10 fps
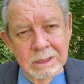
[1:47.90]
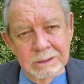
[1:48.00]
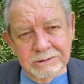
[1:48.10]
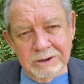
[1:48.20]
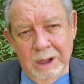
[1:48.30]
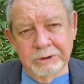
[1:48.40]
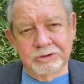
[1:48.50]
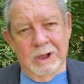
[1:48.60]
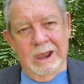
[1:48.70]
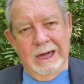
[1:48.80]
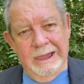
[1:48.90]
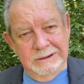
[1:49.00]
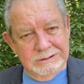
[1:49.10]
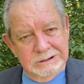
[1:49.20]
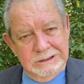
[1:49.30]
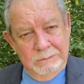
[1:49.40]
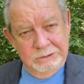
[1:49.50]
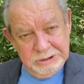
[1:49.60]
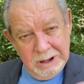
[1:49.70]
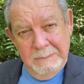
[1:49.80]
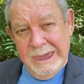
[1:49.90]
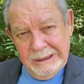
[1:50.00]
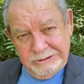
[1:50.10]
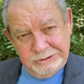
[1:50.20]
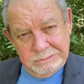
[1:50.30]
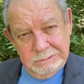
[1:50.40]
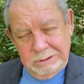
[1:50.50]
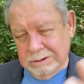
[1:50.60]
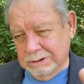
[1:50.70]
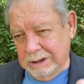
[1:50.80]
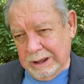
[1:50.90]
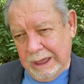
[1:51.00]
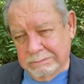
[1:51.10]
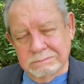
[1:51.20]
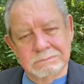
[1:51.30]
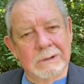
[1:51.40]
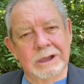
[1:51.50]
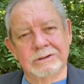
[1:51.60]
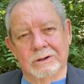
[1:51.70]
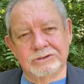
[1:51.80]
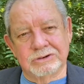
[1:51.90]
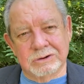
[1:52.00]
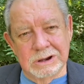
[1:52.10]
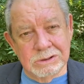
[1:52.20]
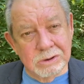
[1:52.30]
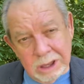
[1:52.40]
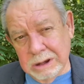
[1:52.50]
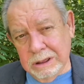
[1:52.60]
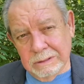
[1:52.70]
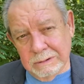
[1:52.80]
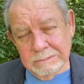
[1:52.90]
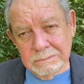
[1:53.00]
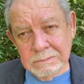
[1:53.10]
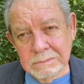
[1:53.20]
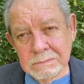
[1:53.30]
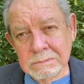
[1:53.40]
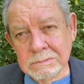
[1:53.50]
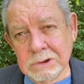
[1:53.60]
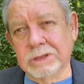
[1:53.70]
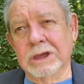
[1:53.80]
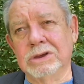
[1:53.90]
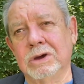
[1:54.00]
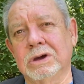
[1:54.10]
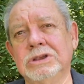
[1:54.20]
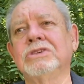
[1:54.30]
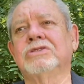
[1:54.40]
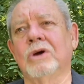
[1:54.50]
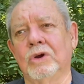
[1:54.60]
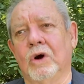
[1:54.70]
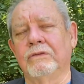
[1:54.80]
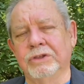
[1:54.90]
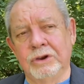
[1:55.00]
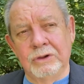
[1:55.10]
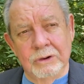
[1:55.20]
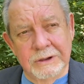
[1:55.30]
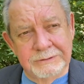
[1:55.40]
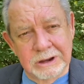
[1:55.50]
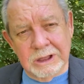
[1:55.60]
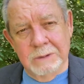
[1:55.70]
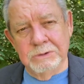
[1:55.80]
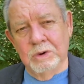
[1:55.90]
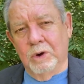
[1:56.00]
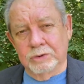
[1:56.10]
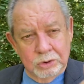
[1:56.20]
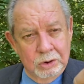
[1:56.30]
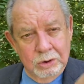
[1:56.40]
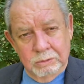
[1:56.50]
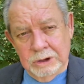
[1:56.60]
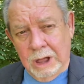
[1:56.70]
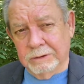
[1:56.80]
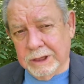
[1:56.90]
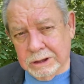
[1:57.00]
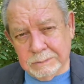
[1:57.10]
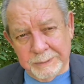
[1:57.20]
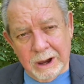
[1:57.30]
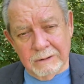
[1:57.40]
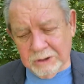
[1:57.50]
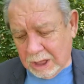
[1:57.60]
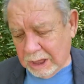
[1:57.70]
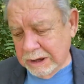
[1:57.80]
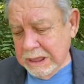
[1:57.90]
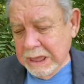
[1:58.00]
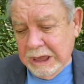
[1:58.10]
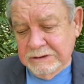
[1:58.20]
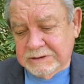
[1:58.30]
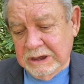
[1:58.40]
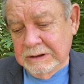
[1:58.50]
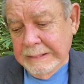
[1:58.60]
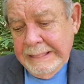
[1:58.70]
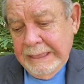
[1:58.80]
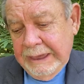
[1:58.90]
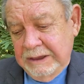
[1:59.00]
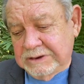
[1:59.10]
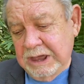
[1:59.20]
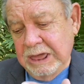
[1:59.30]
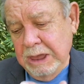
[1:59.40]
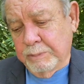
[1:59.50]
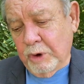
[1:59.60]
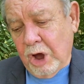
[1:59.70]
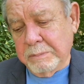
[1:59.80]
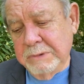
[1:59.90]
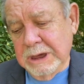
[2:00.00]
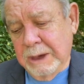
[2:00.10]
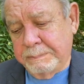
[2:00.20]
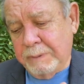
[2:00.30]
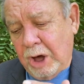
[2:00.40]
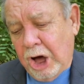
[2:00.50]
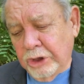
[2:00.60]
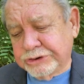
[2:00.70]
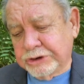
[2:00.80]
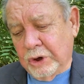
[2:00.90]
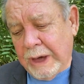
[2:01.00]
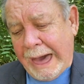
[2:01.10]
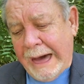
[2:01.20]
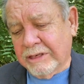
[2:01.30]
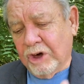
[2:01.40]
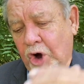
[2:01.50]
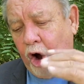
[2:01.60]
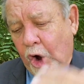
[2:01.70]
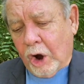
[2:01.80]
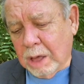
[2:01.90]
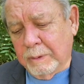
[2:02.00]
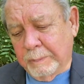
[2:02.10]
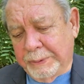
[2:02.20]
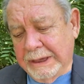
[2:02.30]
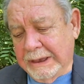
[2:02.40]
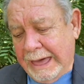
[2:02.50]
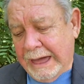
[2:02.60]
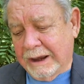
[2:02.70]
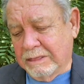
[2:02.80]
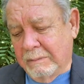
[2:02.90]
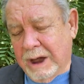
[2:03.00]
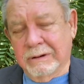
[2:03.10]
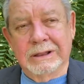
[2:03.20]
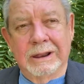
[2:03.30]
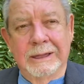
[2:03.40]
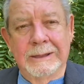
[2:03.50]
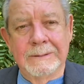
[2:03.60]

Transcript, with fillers: The psalmist realized that he was in a mess. He couldn't get out by his own strength. You can't either. You think you can just turn over the new leaf anytime you want to? Not without the power of God. He said, he said, he brought me up also out of the horrible pit, out of the miry clay.